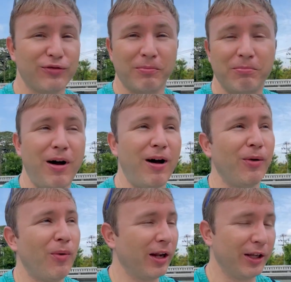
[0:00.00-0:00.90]
from
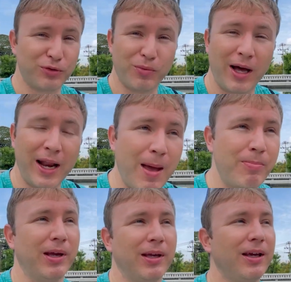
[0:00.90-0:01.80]
Paul Wallace. What an
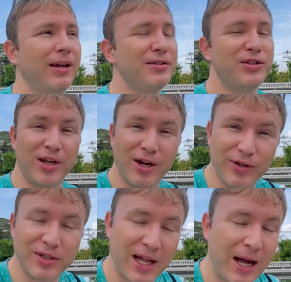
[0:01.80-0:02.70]
epic
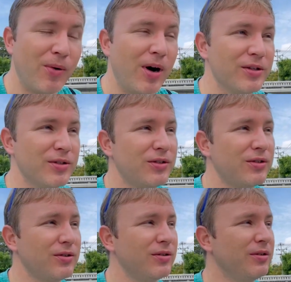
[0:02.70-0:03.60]
series that
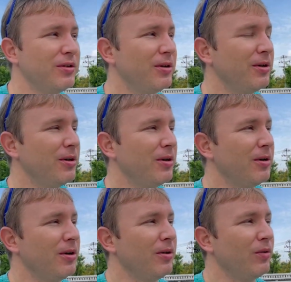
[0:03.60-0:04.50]
was.
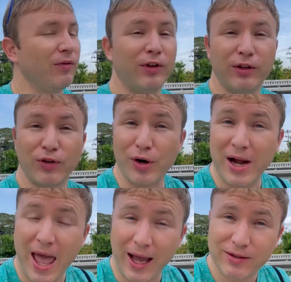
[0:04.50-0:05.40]
We've interviewed
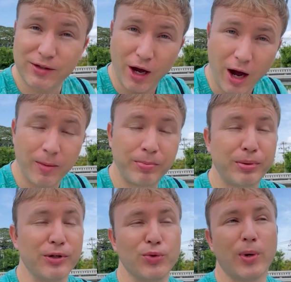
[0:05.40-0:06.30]
an ex-cop
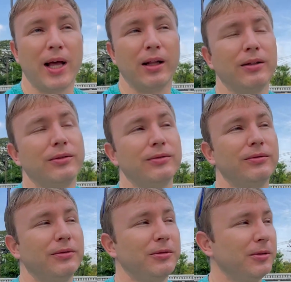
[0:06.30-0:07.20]
as well,
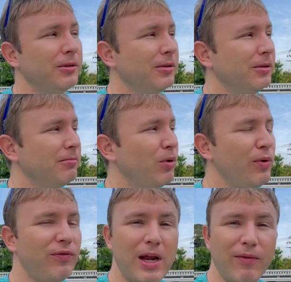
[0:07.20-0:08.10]
but
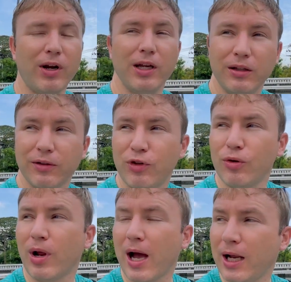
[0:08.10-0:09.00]
we've never
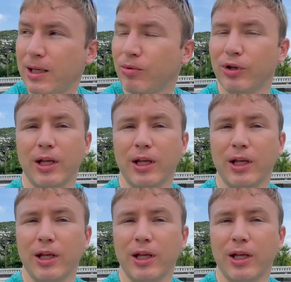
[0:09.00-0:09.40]
interviewed anyone